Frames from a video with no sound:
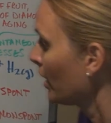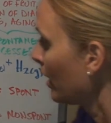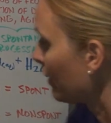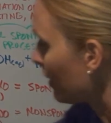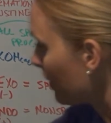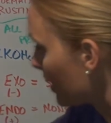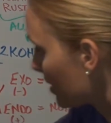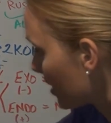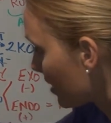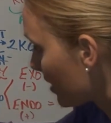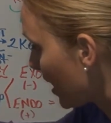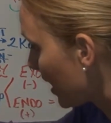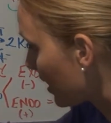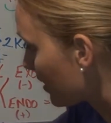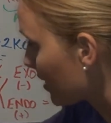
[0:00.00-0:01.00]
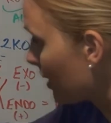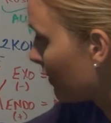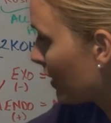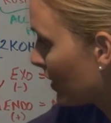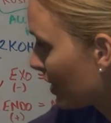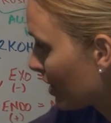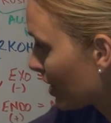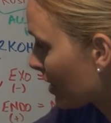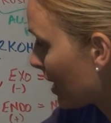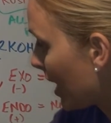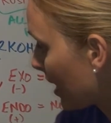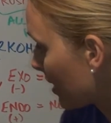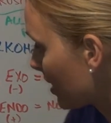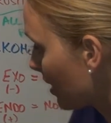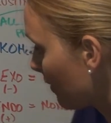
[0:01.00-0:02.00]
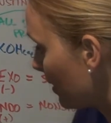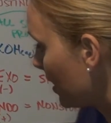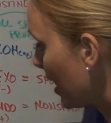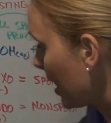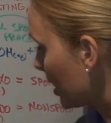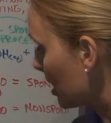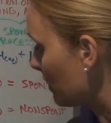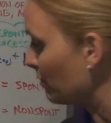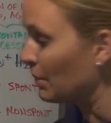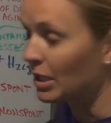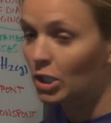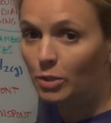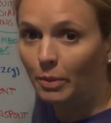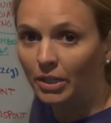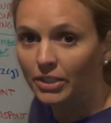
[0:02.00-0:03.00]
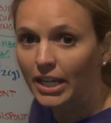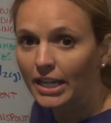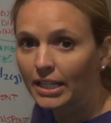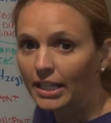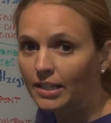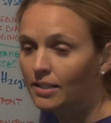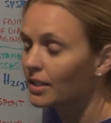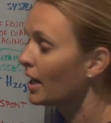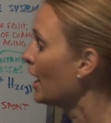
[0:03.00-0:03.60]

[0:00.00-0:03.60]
then this is negative, and this is negative, and negative means spontaneous,